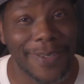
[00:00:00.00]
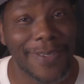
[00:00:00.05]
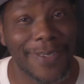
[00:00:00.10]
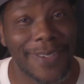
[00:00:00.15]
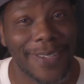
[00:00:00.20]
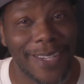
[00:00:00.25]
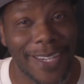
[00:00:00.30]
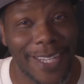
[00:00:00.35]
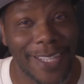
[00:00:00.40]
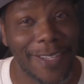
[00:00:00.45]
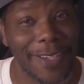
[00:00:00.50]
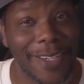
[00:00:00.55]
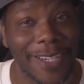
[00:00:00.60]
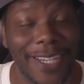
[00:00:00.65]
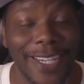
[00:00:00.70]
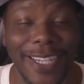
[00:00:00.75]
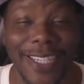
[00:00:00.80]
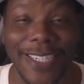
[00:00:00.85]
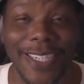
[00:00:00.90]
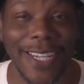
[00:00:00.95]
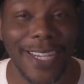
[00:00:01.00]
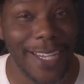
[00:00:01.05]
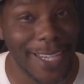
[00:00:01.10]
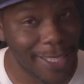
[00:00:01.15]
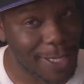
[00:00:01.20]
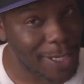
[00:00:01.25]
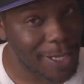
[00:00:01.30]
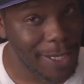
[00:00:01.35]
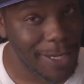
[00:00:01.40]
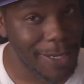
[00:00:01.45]
Either he's
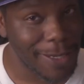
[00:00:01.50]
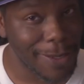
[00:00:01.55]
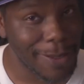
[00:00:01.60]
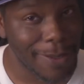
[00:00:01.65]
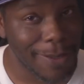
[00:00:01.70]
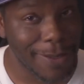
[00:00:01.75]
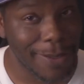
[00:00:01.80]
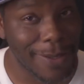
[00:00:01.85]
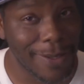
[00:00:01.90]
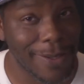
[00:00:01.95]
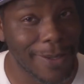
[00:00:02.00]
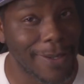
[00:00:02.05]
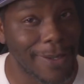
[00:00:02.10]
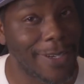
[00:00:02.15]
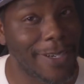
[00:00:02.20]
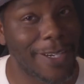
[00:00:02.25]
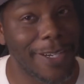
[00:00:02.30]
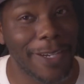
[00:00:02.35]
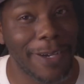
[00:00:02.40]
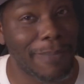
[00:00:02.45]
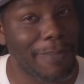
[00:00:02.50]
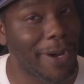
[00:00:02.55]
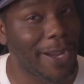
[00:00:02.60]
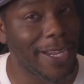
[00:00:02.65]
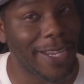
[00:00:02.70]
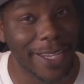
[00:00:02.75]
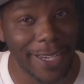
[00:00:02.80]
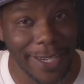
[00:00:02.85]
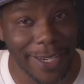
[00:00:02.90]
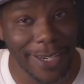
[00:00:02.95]
hinting a deal might
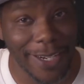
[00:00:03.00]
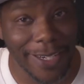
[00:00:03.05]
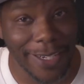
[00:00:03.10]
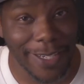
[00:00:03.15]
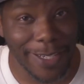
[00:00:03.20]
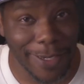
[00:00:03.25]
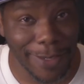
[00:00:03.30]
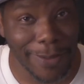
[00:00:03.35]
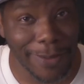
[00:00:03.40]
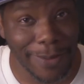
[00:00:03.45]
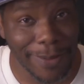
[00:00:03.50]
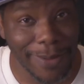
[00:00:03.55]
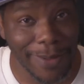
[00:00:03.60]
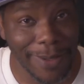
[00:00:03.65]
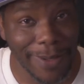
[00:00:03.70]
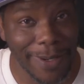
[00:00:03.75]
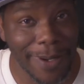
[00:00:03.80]
get done soon,